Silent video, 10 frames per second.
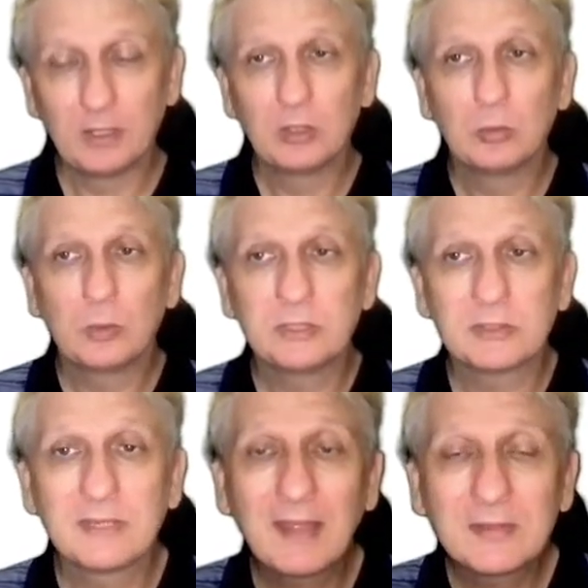which is
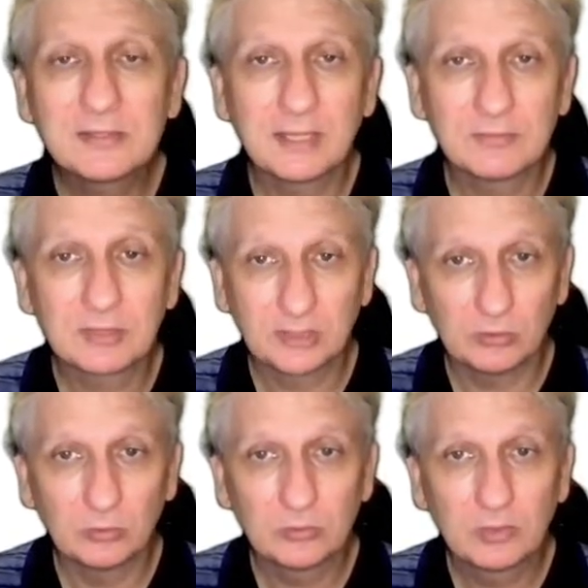another set of
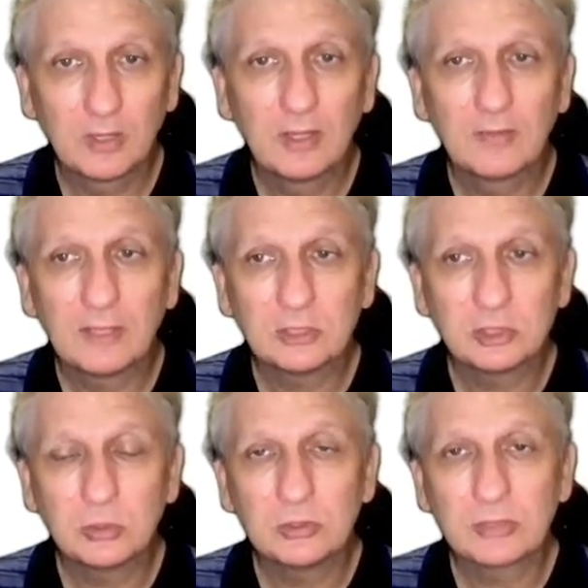skills that
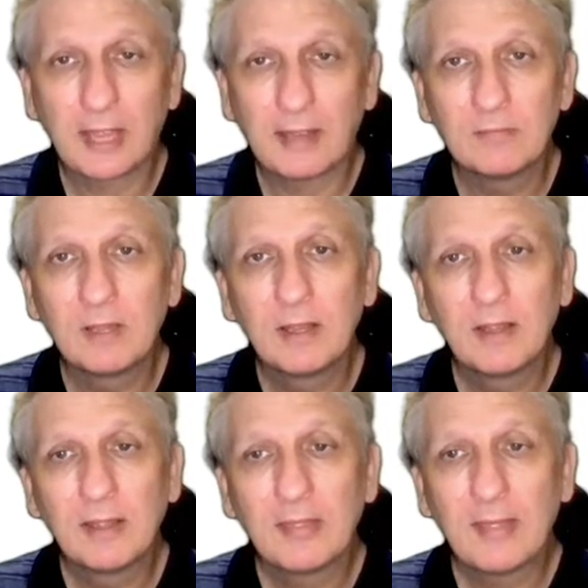students have
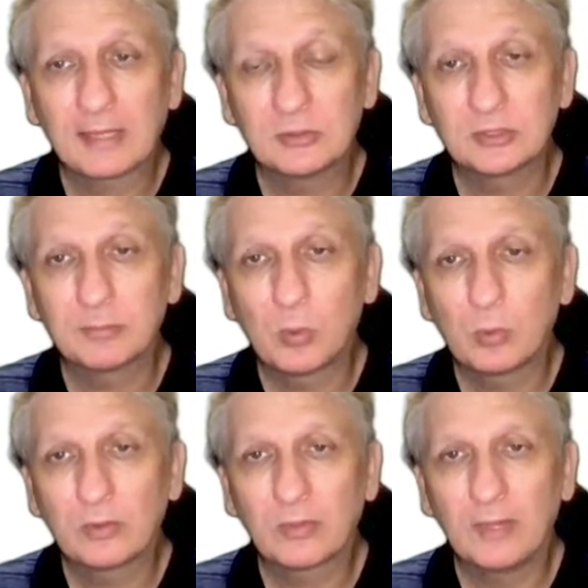that can support
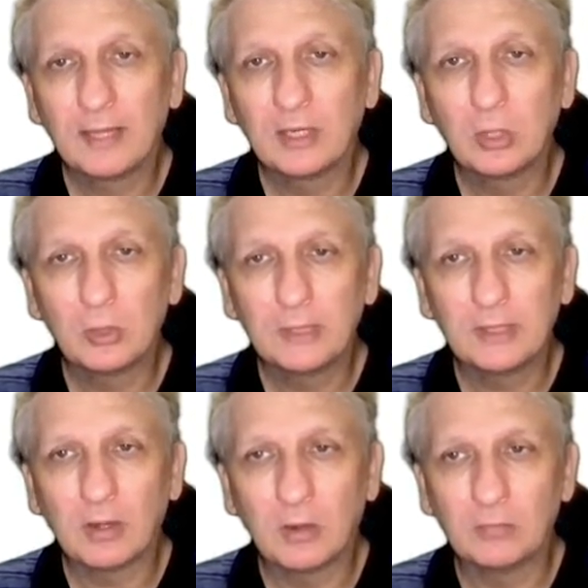their learning
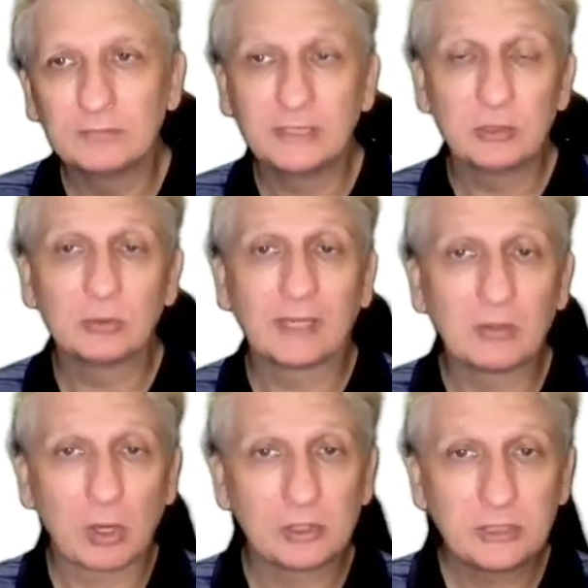of digital
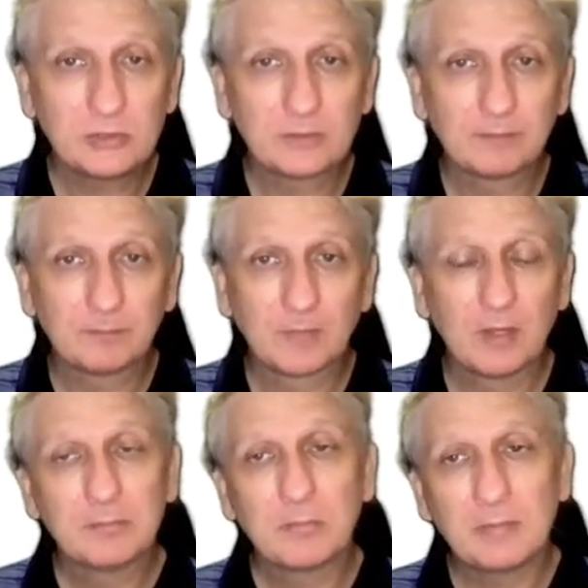technologies
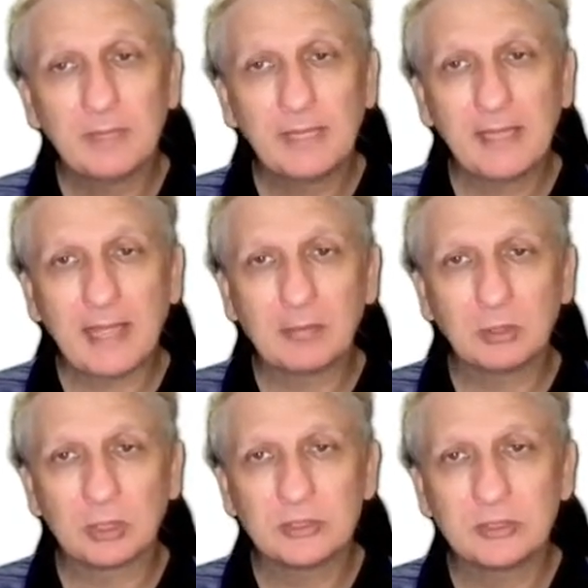by being able to
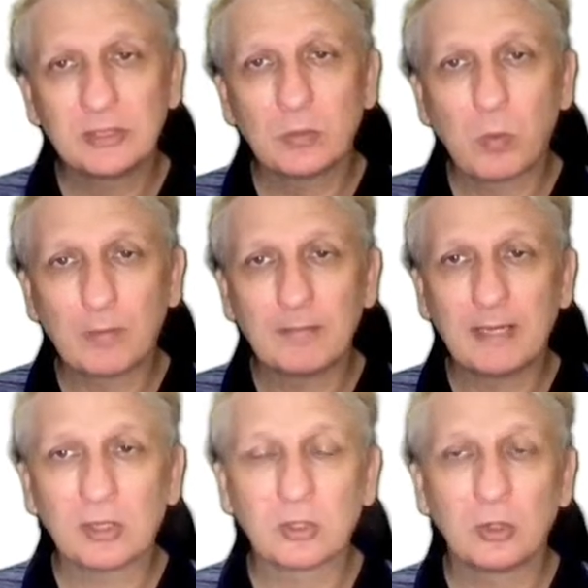consider what may
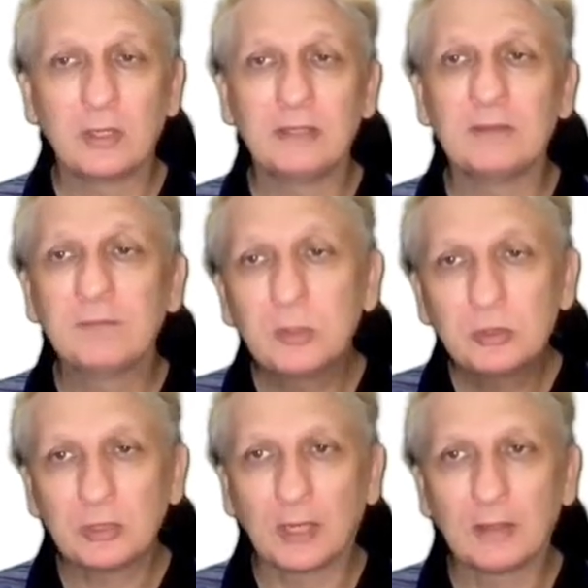occur in the
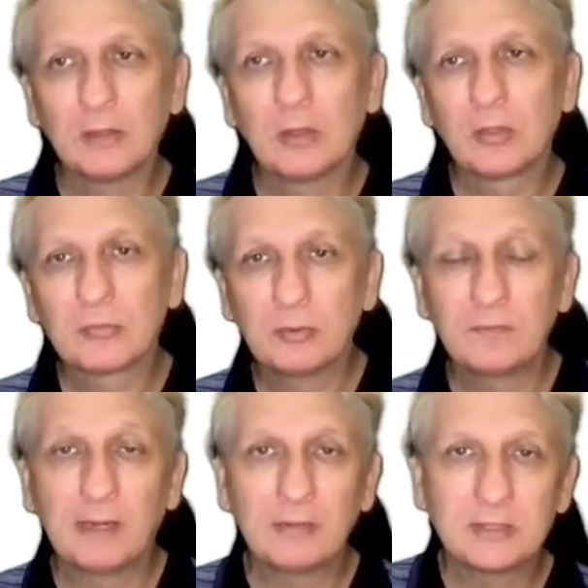future through
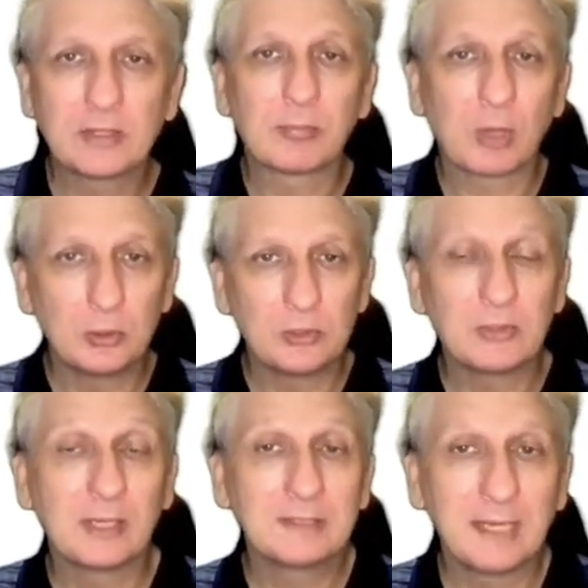various approaches
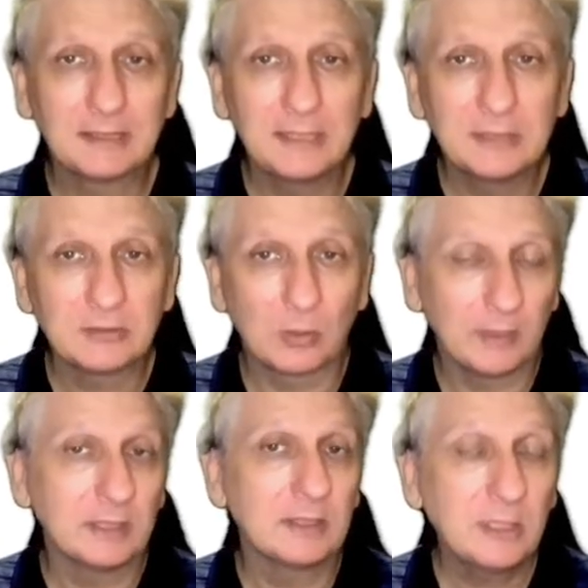and techniques that we
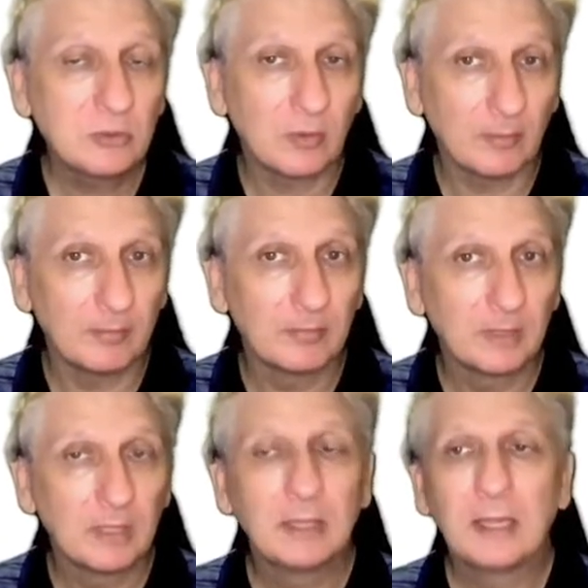can teach them
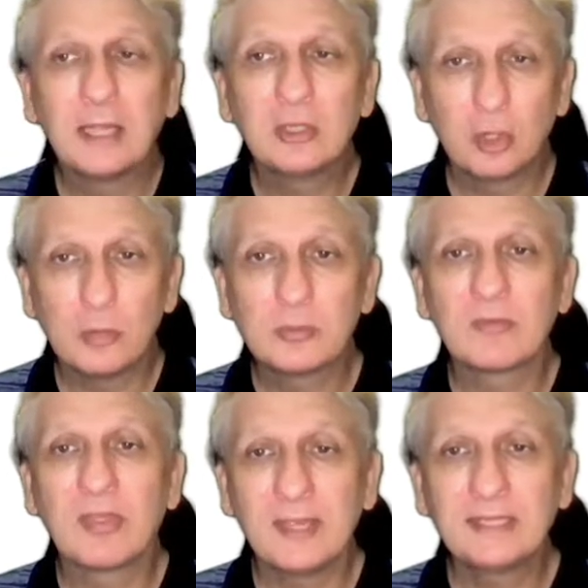in terms of
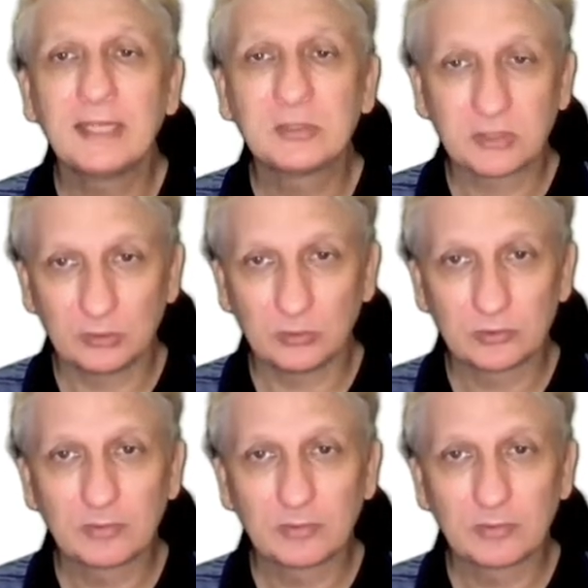thinking skills.